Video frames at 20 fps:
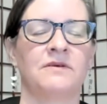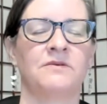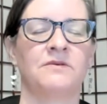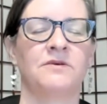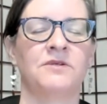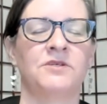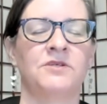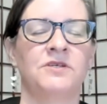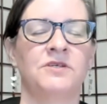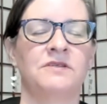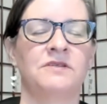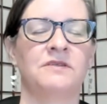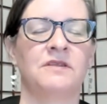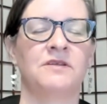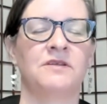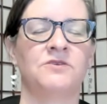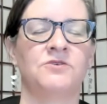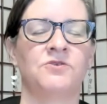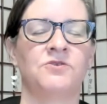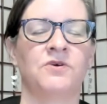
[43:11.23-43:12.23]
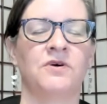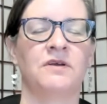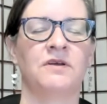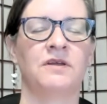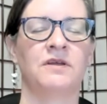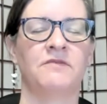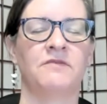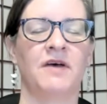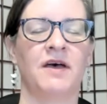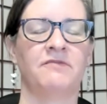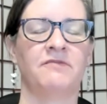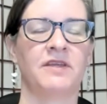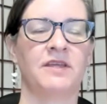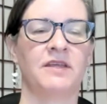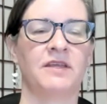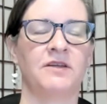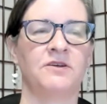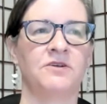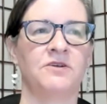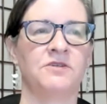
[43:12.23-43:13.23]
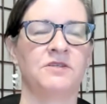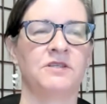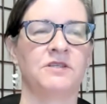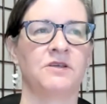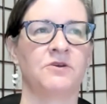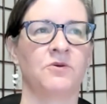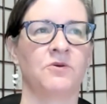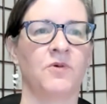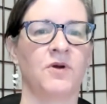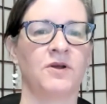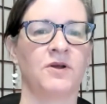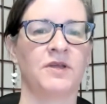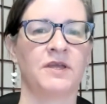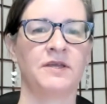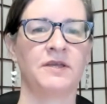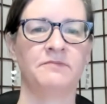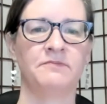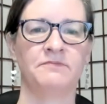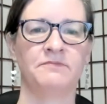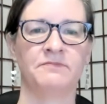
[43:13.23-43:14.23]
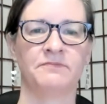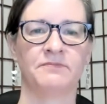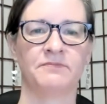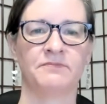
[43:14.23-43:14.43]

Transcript: or just the joy of having ears that are working.